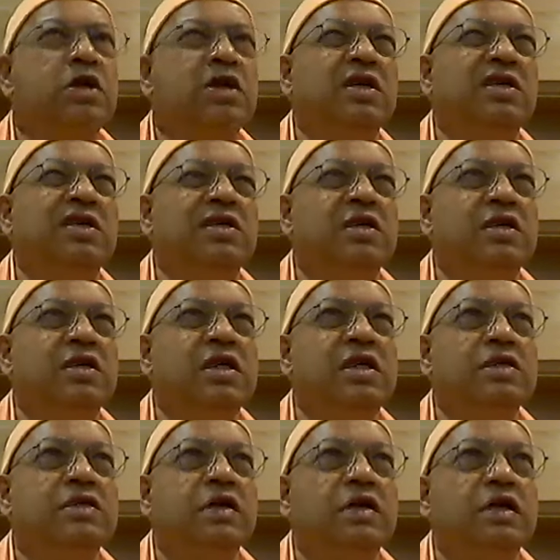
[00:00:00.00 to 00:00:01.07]
it
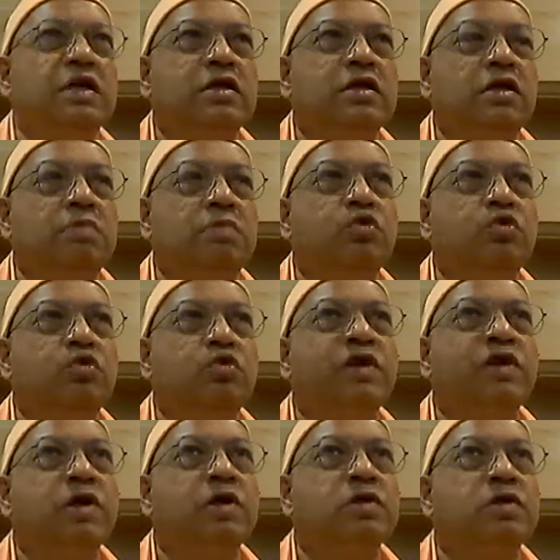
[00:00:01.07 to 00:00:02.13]
needs a little
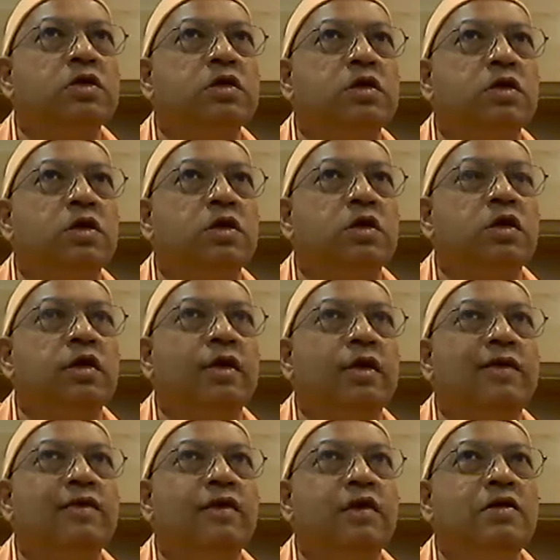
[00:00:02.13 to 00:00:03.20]
purification,
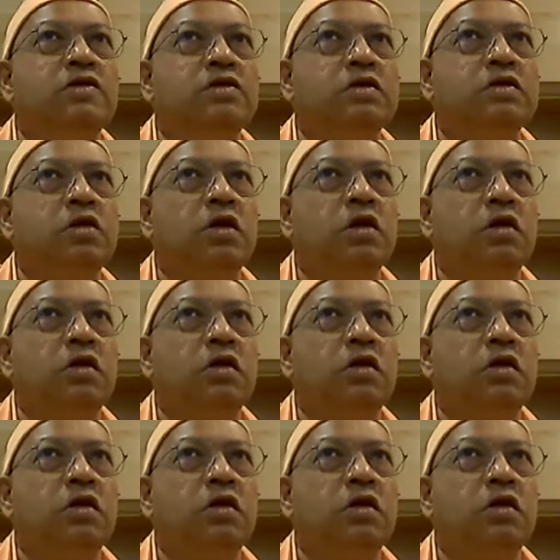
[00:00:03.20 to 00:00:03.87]
it needs a